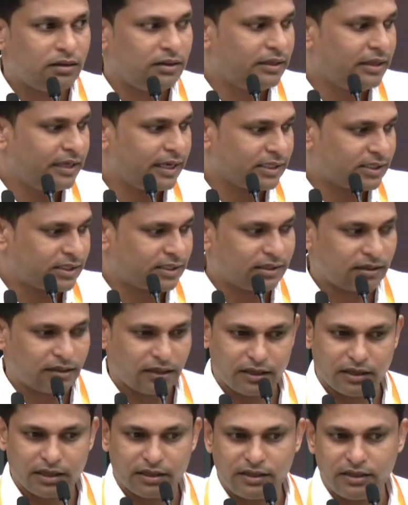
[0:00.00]
Yes, sir.
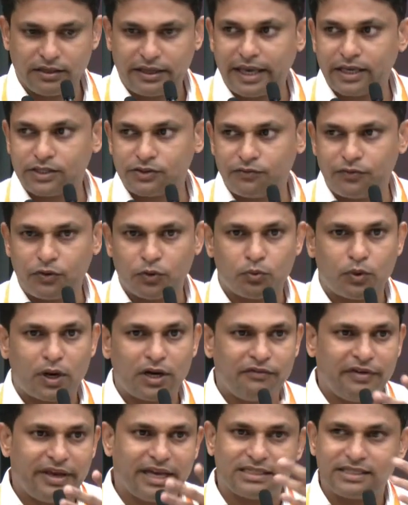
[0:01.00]
In case if you want,
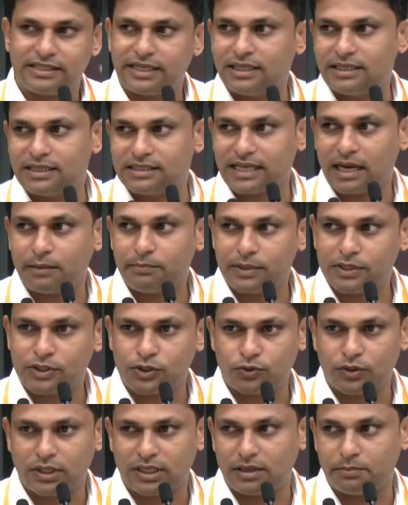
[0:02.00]
we can send the samples
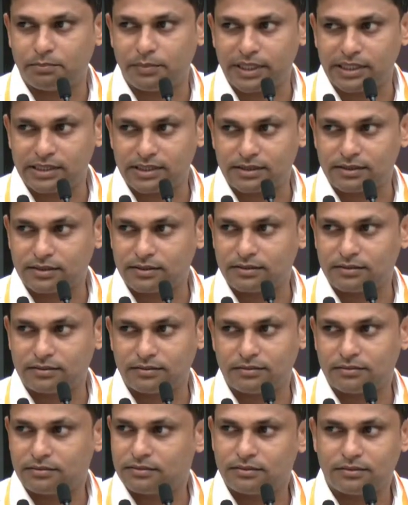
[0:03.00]
to the companies.
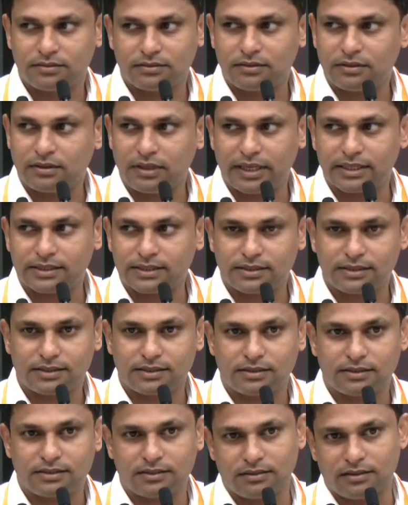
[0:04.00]
Yes.
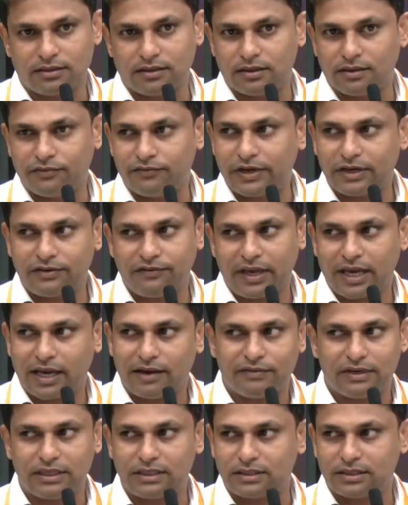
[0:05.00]
In fact, we
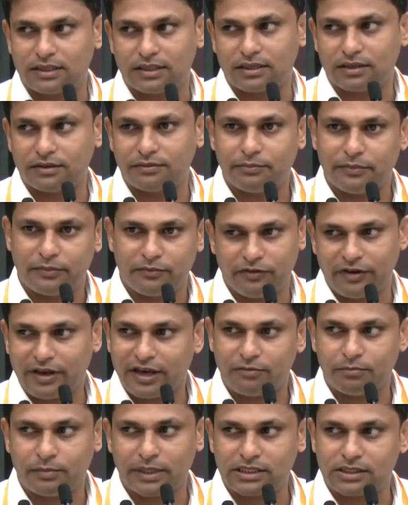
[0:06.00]
have it. We
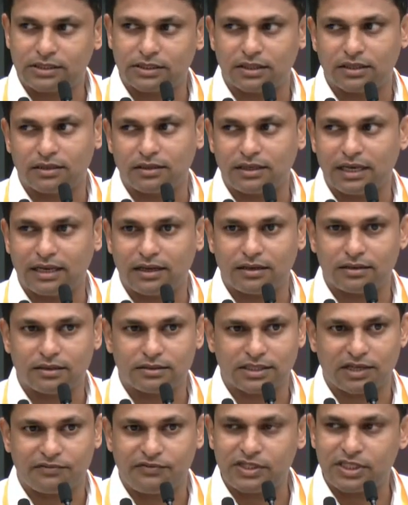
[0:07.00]
have much
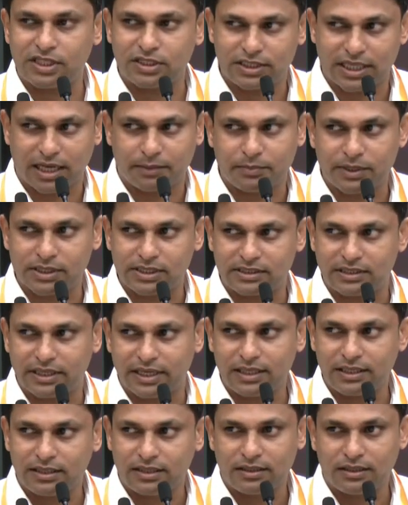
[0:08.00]
sufficient samples
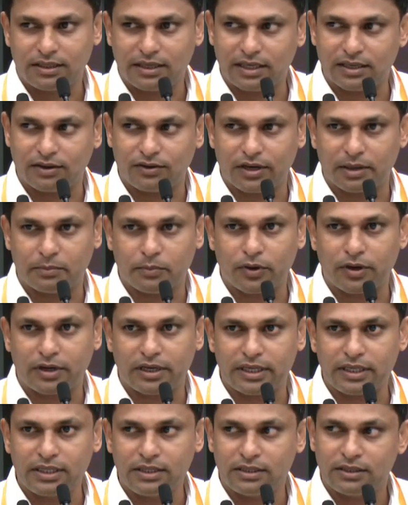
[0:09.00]
there in our
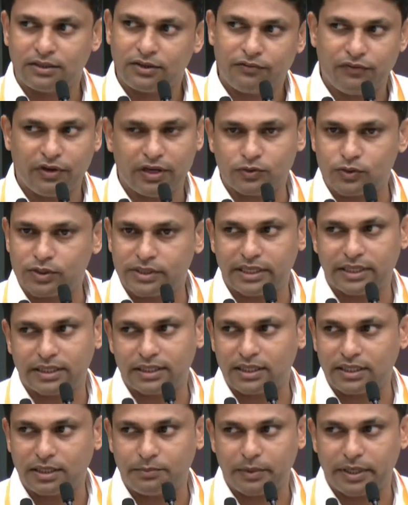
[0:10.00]
laboratory. We could send
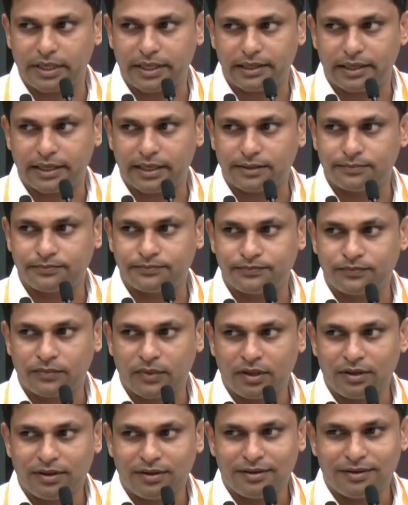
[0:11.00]
it immediately.
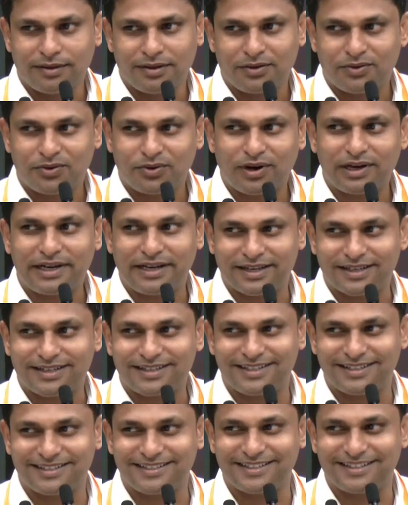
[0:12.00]
Not here.
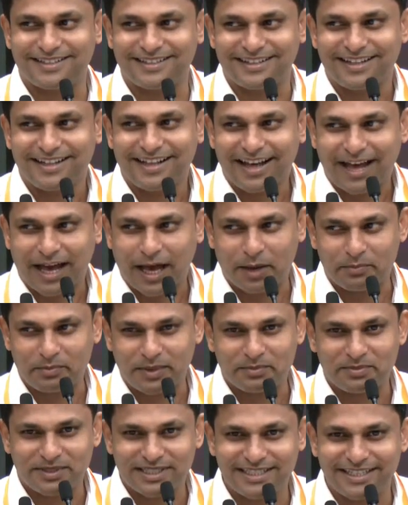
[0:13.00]
I'm
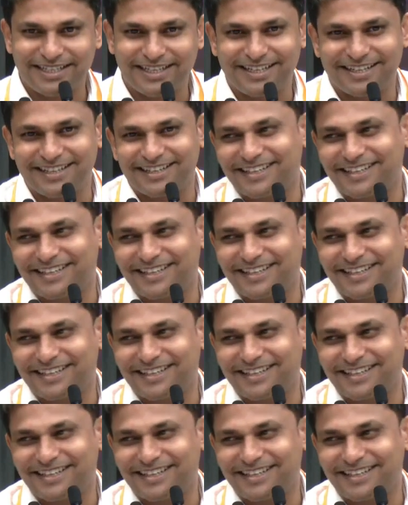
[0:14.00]
representing.